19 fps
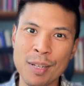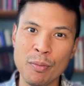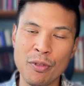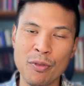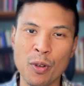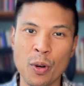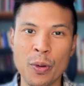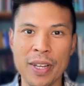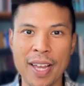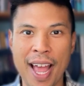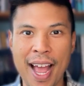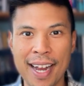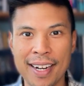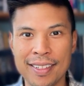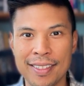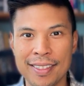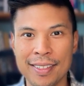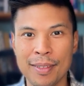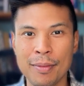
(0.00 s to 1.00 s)
before we
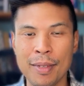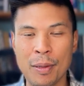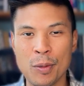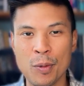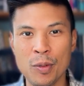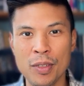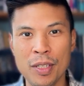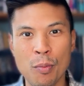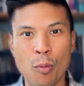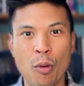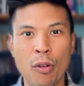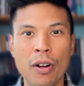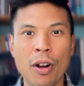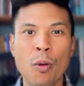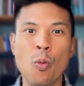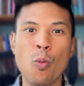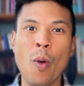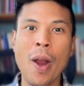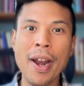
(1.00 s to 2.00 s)
act. Sometimes we need more
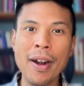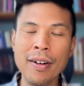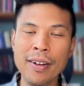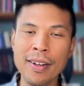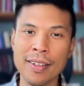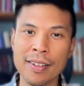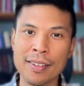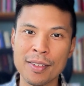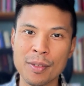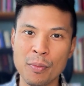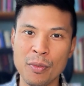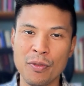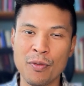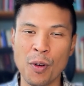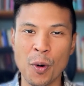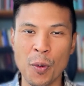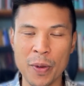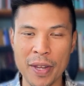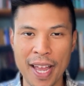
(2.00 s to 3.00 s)
awareness
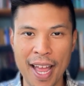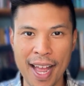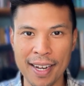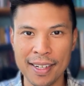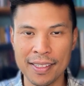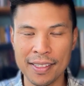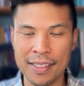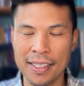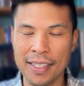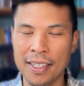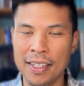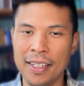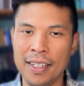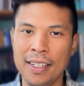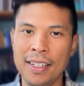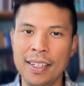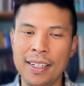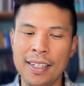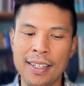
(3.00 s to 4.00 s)
before we act,
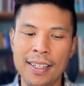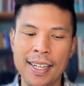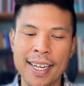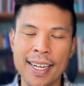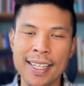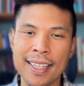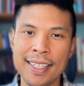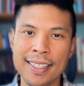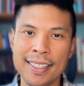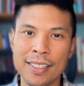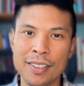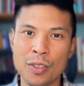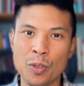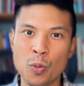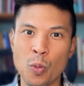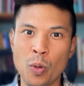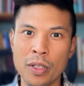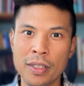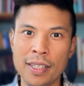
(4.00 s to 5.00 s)
and I think this
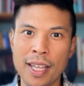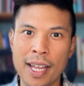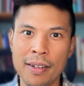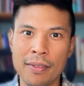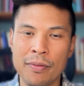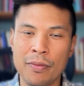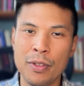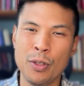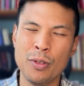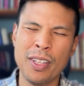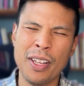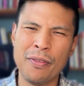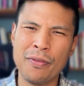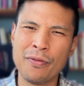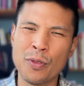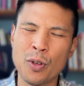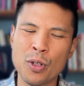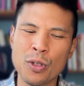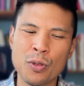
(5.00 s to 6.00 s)
is what that
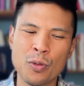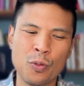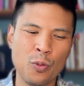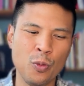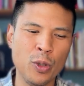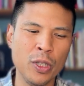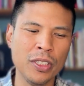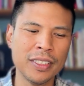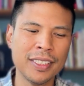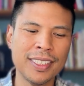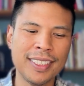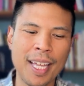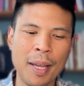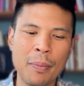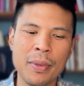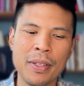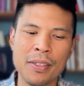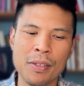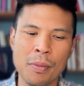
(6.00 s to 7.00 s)
first real
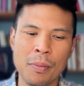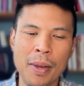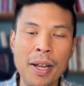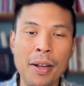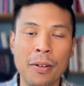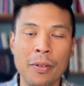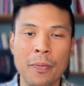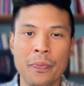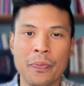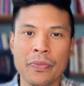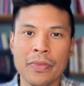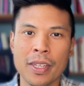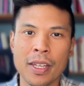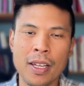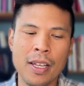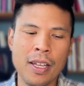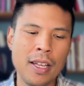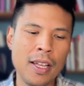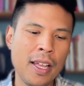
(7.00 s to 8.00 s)
step is about.
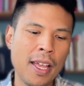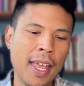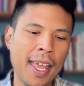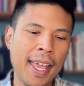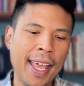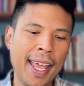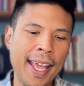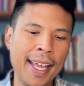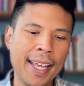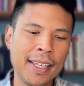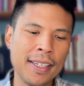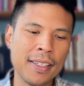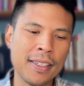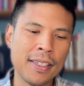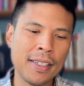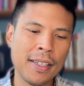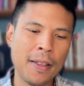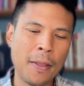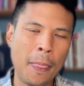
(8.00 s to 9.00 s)

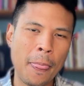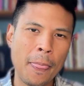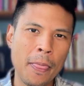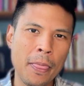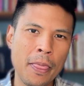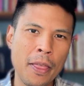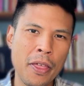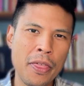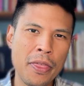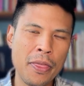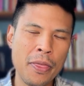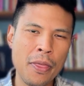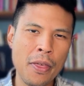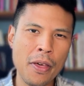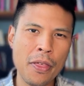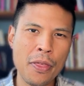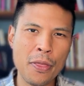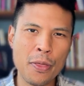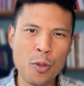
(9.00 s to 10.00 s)
And
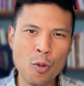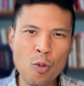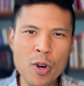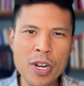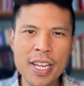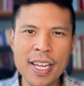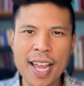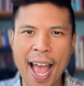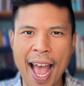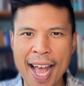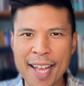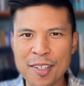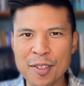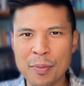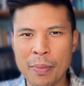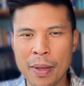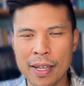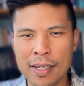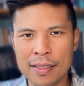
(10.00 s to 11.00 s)
the three
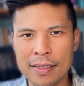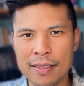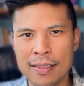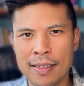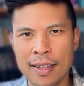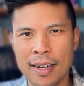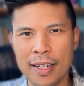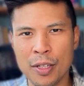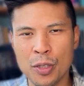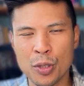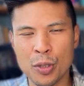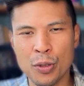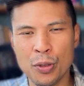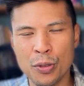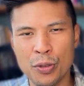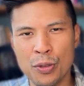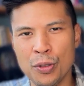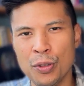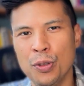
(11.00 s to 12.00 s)
aspects that I
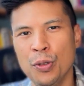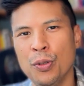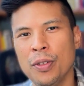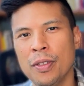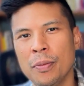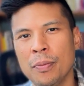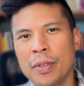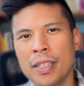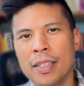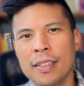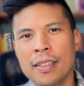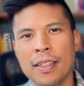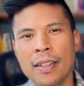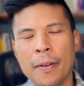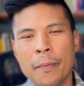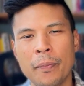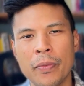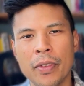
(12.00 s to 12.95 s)
introduced to you in the beginning